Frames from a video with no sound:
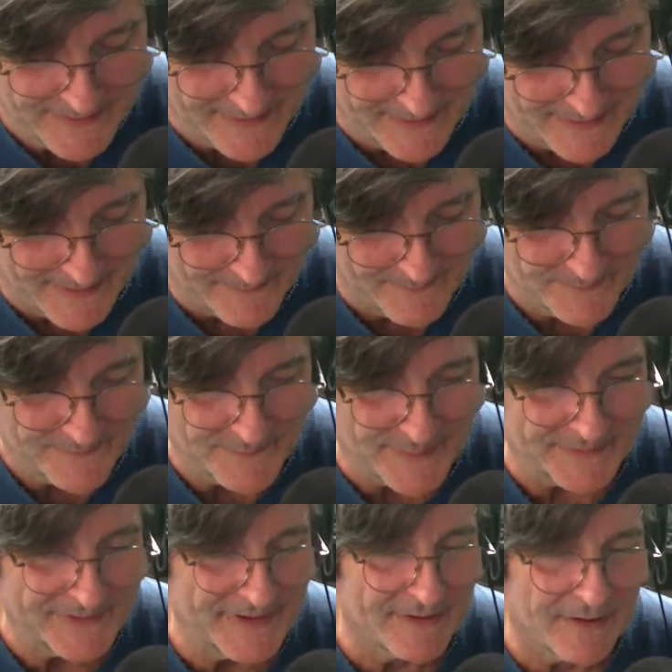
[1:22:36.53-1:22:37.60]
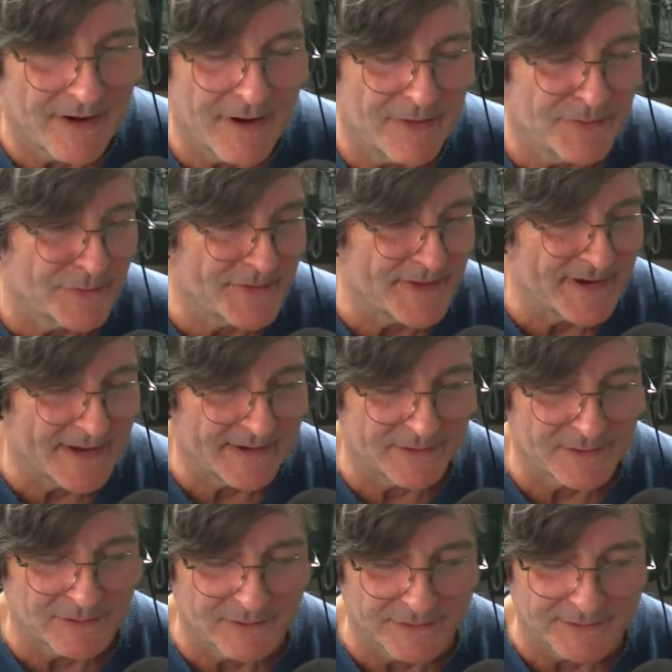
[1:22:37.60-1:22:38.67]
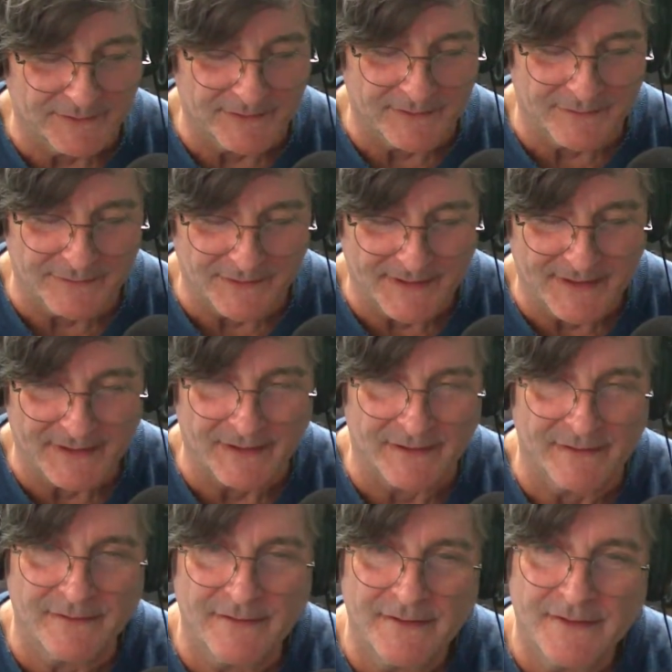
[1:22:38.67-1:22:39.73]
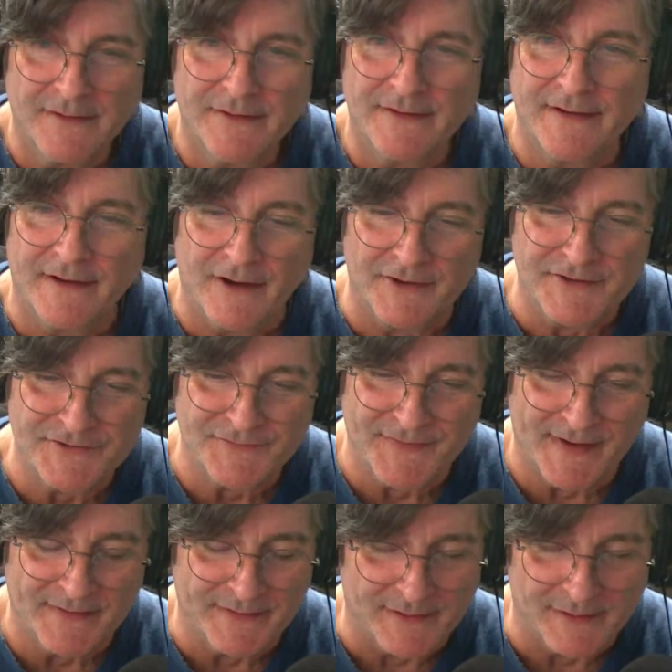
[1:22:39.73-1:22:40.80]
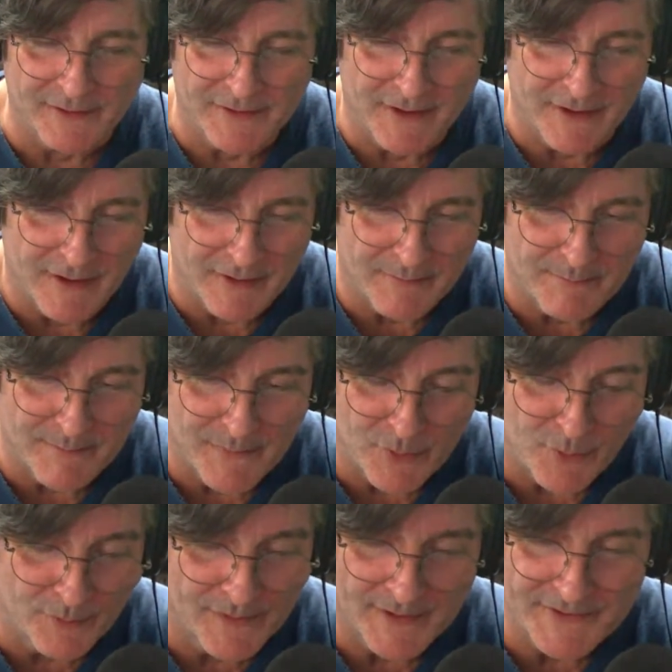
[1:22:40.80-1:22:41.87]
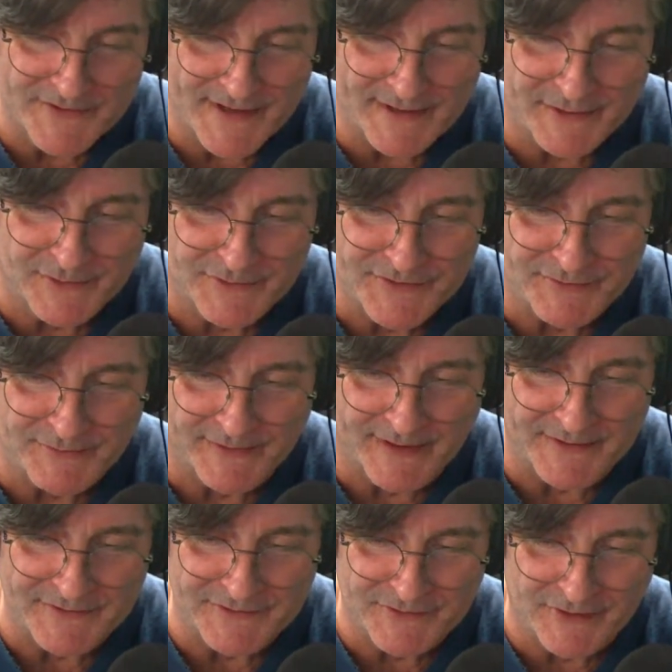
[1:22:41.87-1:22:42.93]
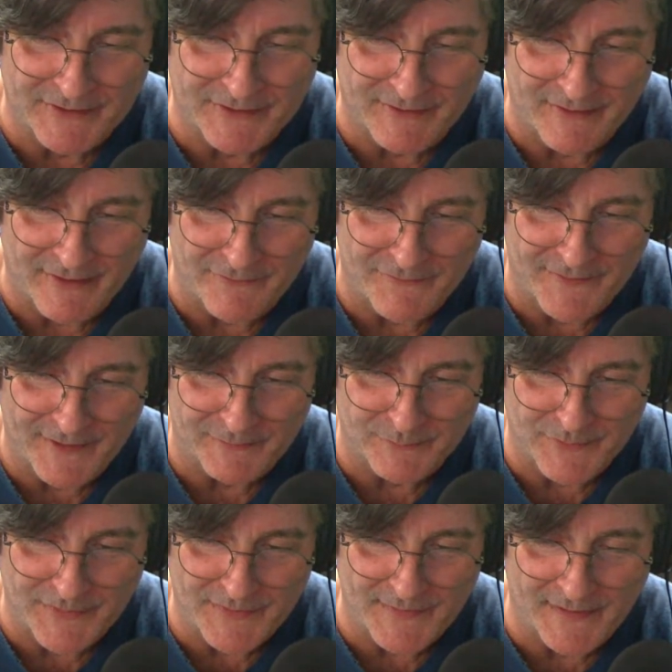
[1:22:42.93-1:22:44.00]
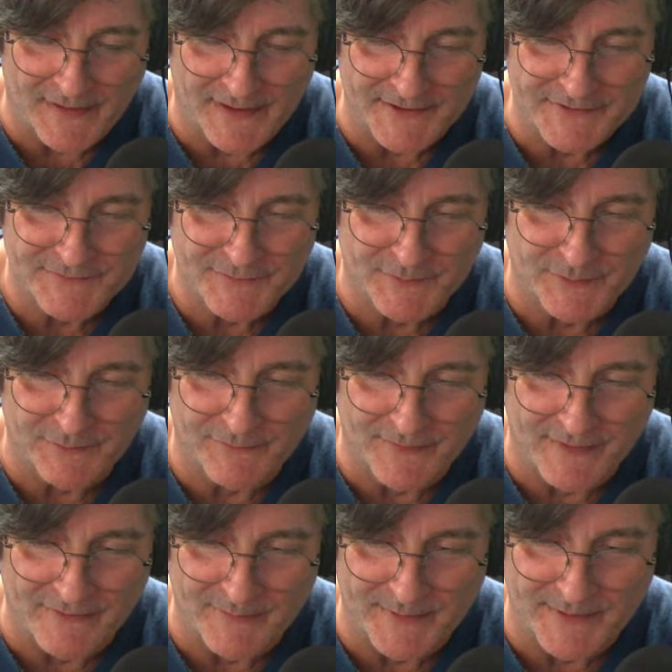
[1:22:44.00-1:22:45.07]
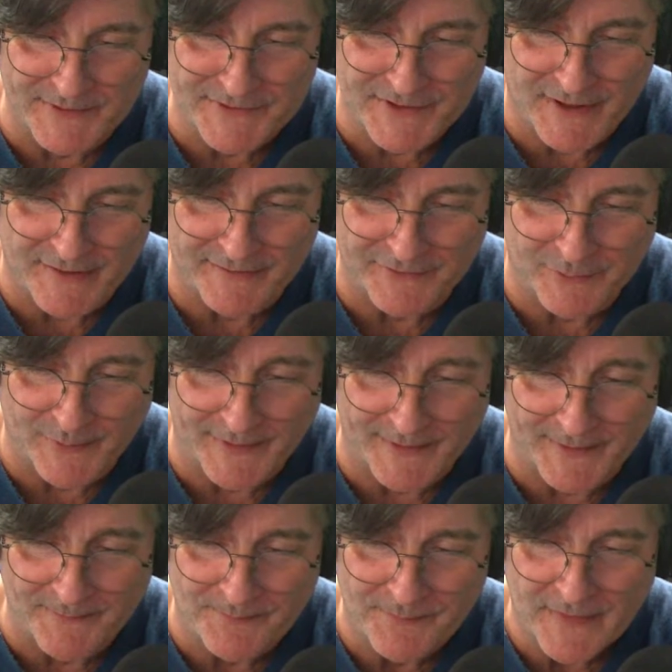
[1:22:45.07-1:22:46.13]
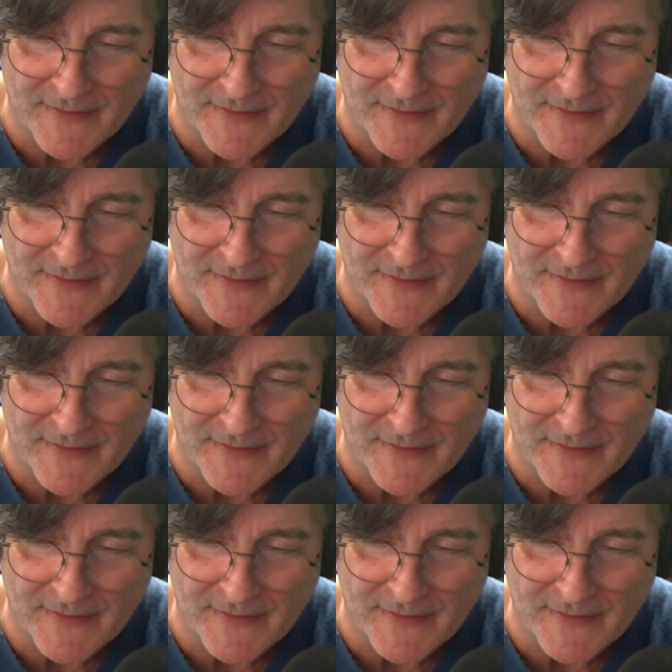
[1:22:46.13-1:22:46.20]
But yeah, I thought that article on the colour, I just found that, like, I all those articles I read out tonight, I found within the last 45 minutes going to air,